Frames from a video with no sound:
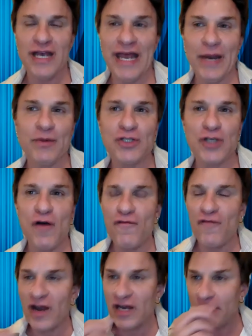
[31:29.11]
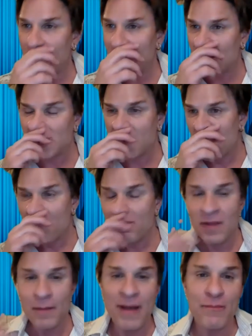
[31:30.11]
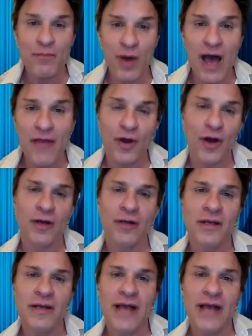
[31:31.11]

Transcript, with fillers: and it was so funny because my brother